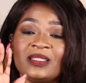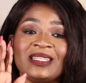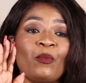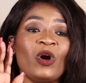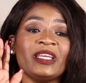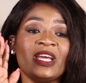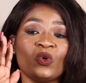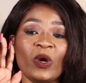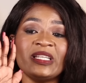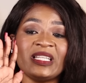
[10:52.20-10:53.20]
Someone
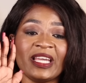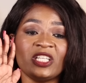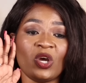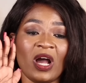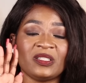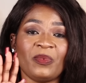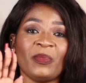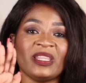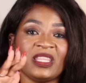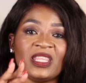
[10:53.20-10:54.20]
can go and target your
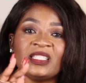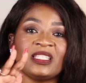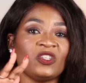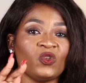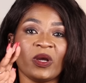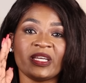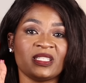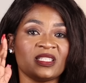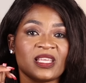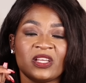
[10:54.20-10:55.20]
husband by the things that you
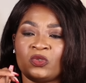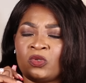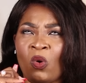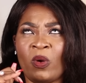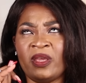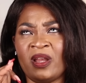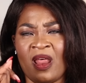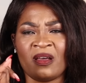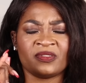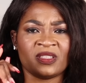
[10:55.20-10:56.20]
guys discuss. Say, oh, he
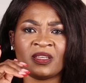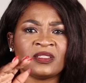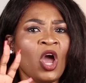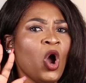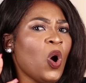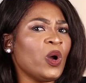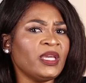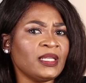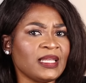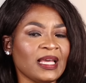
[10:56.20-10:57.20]
loves this. Oh,
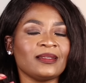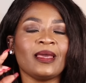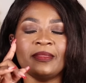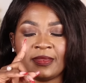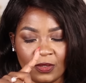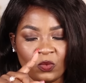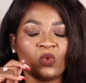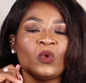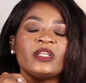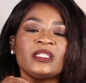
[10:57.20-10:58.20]
he does. And they
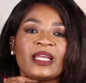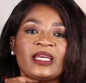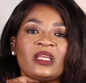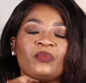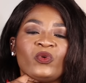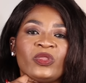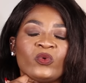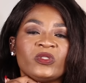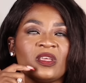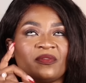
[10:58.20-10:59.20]
will go and target him with
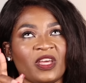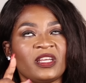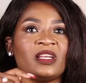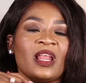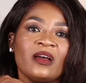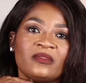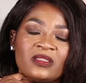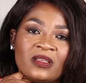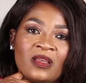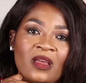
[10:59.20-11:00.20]
those stuff that he
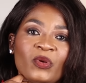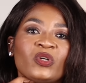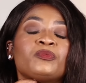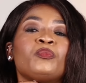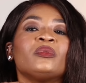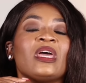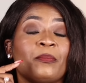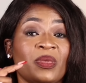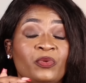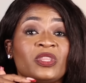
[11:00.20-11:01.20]
loves because there
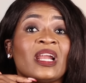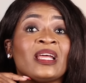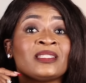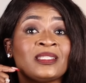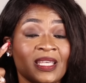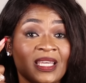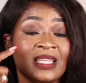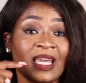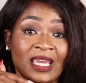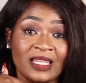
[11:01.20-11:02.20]
are people that are sick
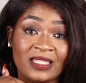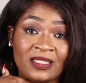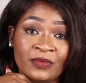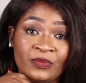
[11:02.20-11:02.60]
in the head.